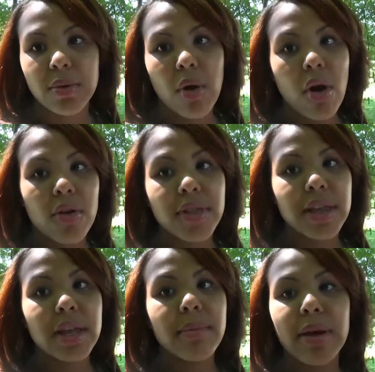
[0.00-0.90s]
They were all
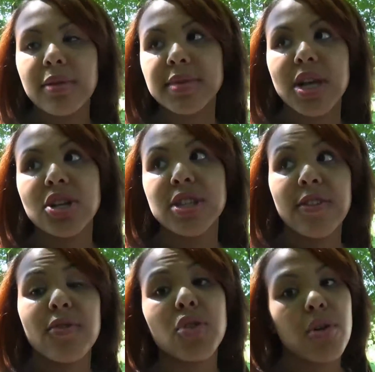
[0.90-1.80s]
thinking about themselves. And
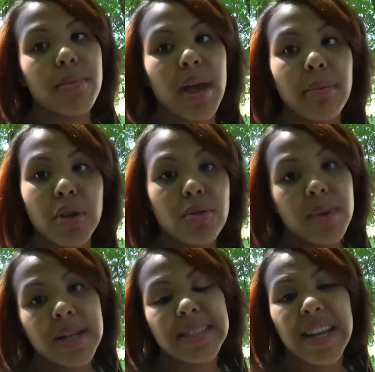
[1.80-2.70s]
if you know me, I'm a
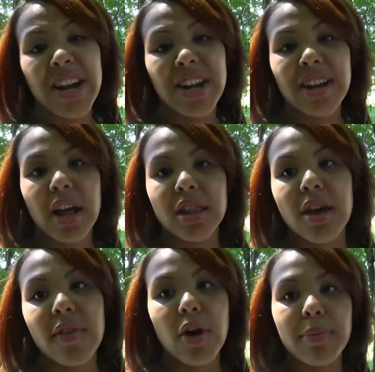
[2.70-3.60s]
humanitarian. I
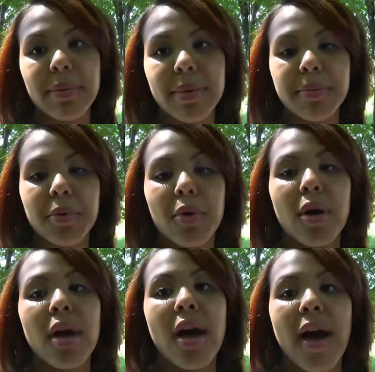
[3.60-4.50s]
love helping people.
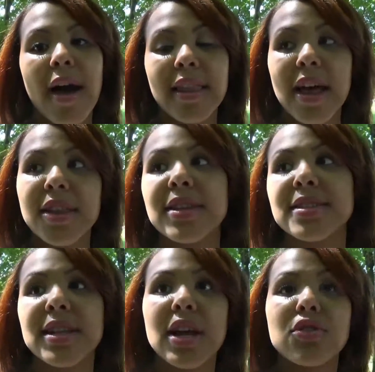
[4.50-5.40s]
A lot of
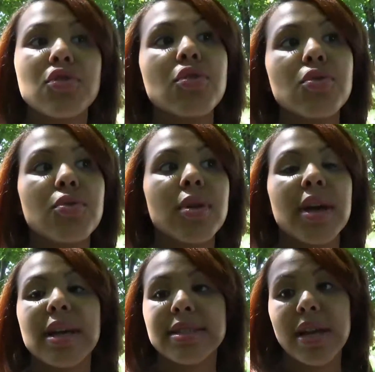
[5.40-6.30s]
things that I do
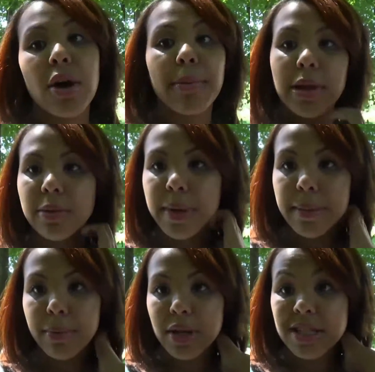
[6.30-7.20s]
is to help other
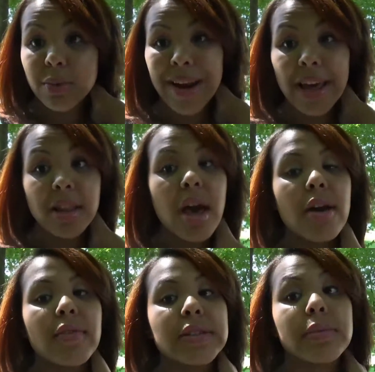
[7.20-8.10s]
people. That's what I
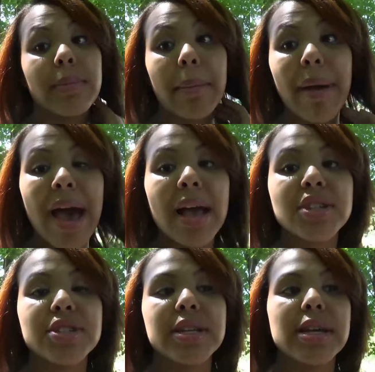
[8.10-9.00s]
love. It's what my
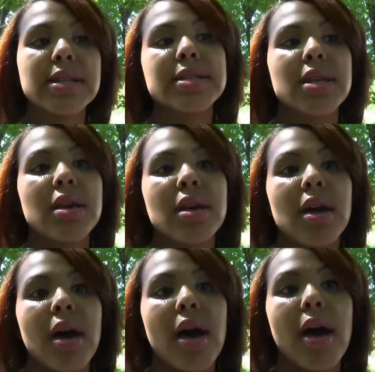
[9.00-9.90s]
passion is,
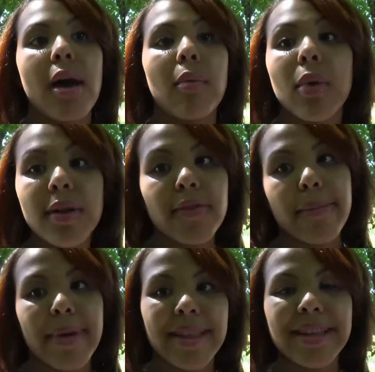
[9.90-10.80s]
one of
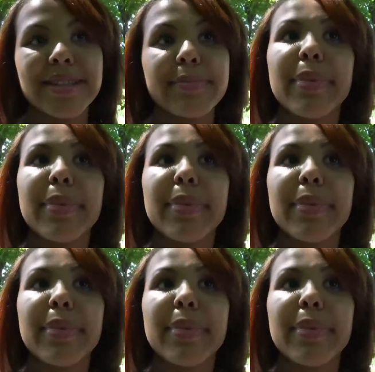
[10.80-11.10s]
them at least.